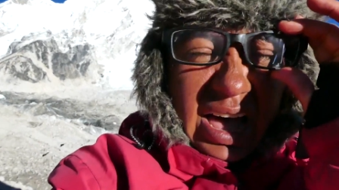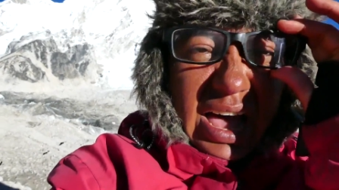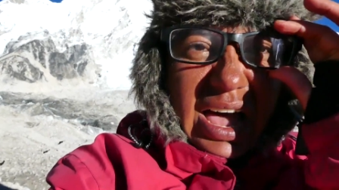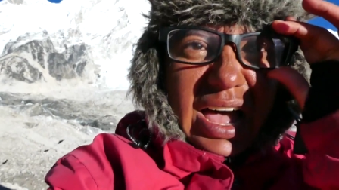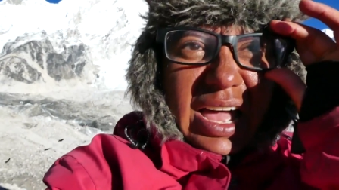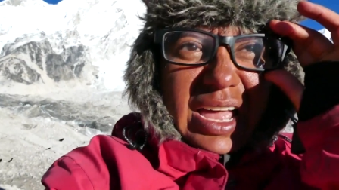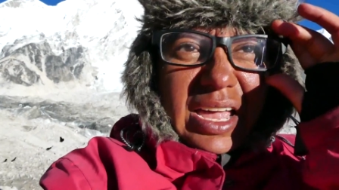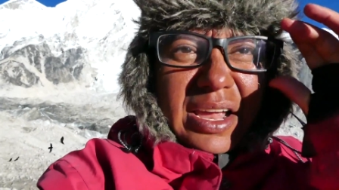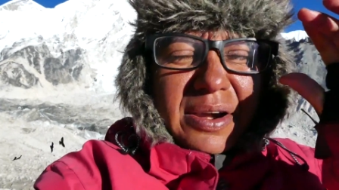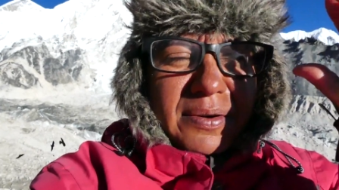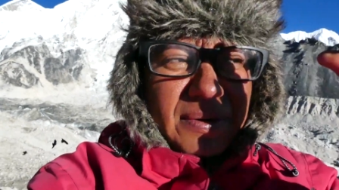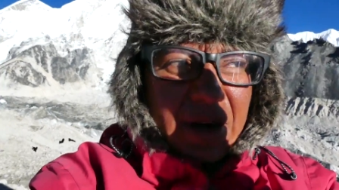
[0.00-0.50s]

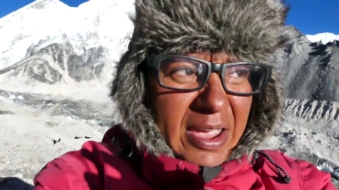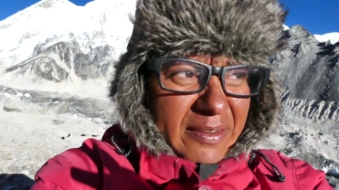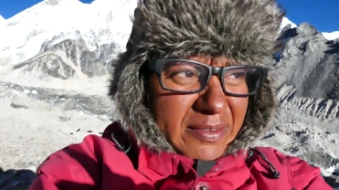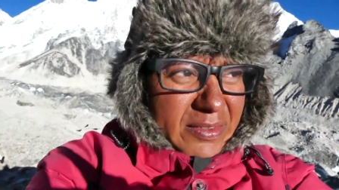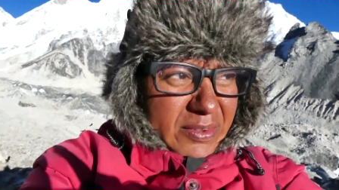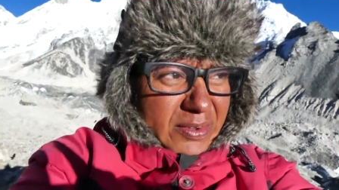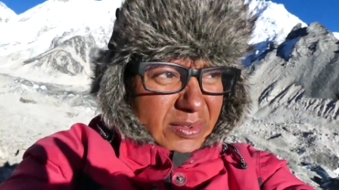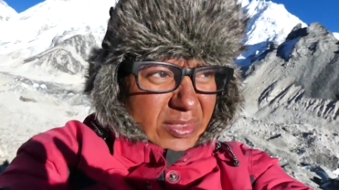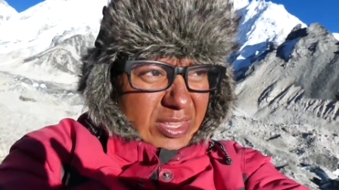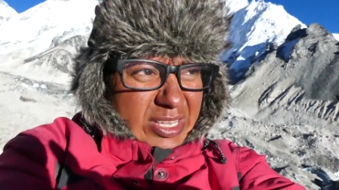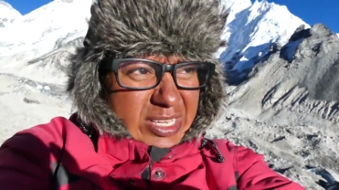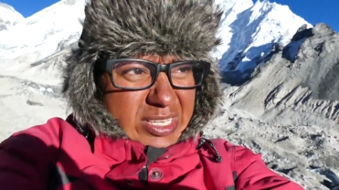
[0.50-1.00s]
I
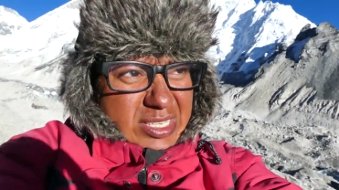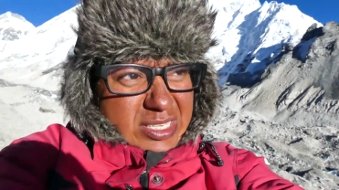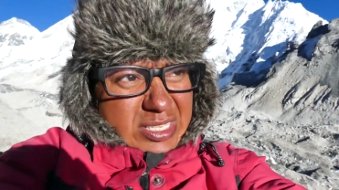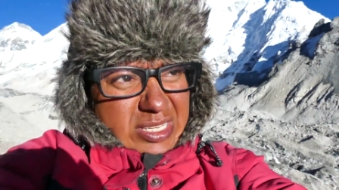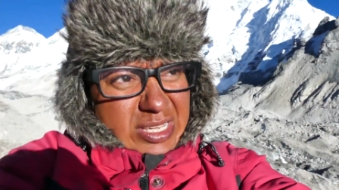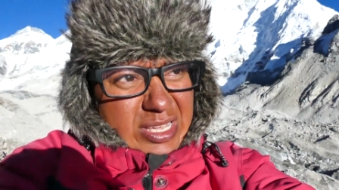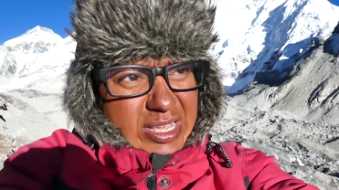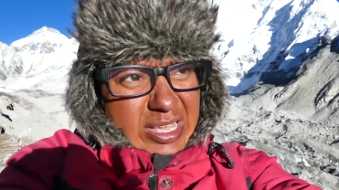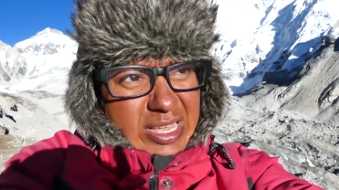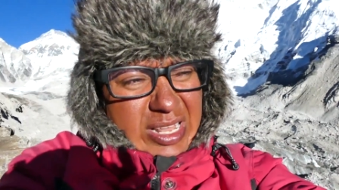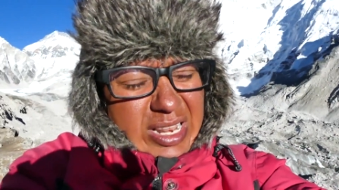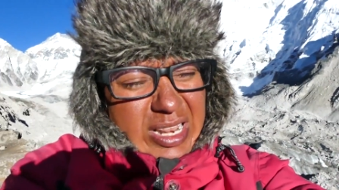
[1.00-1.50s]
arrived to
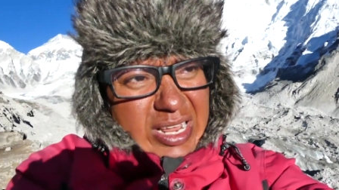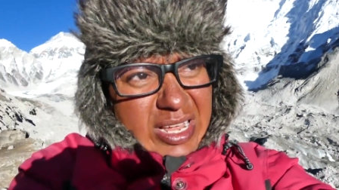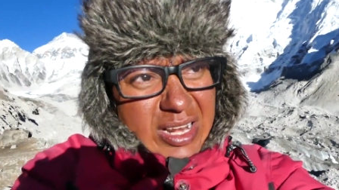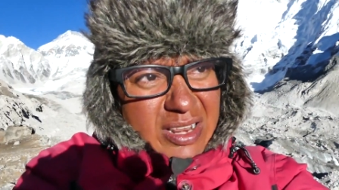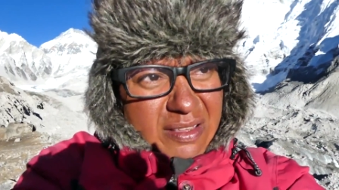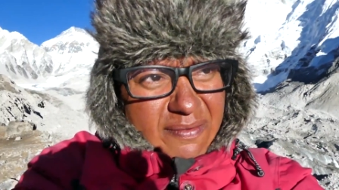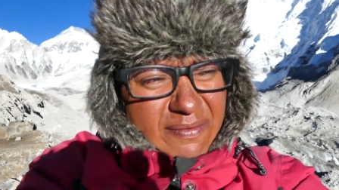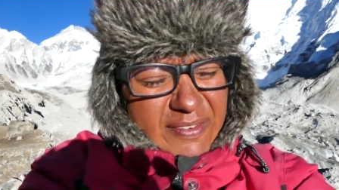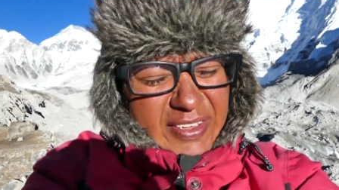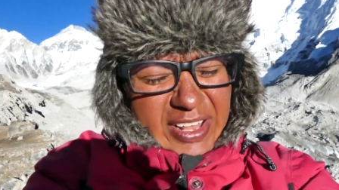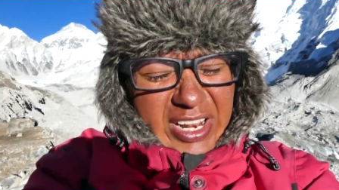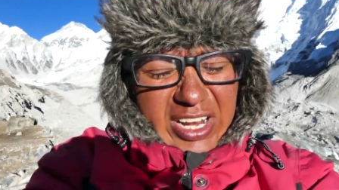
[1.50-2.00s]
this
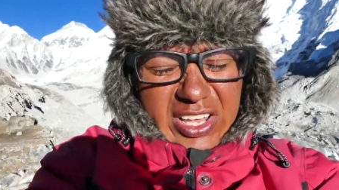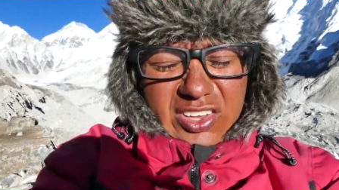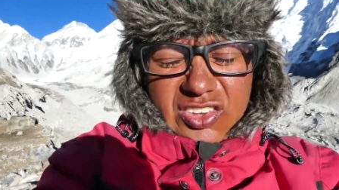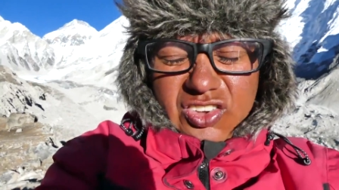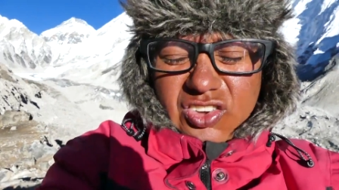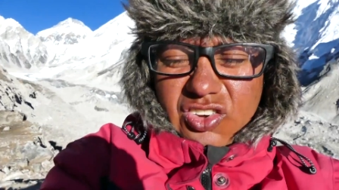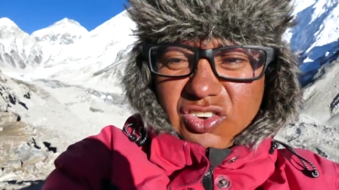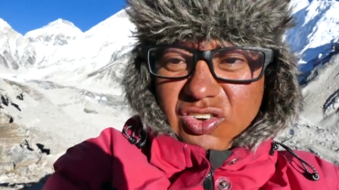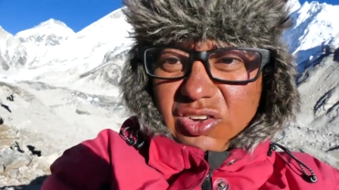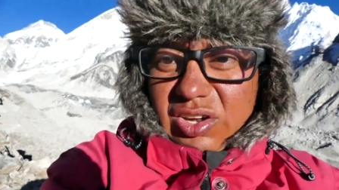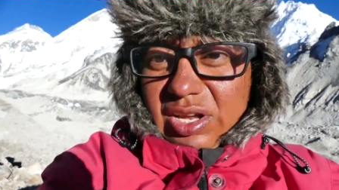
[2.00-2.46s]
little village.